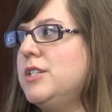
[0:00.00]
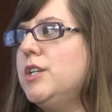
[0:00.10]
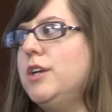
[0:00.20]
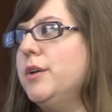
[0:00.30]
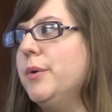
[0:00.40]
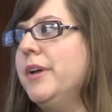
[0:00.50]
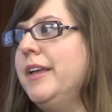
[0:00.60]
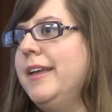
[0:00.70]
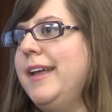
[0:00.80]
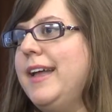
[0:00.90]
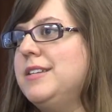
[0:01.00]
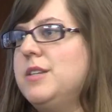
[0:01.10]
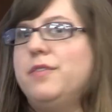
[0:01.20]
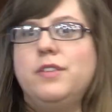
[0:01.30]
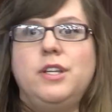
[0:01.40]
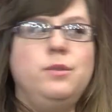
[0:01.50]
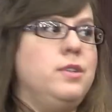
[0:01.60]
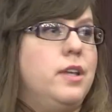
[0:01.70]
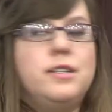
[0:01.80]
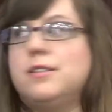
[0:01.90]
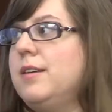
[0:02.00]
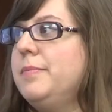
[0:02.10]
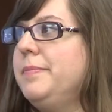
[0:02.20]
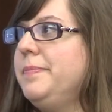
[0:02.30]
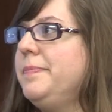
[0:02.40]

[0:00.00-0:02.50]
to you, and definitely utilize them.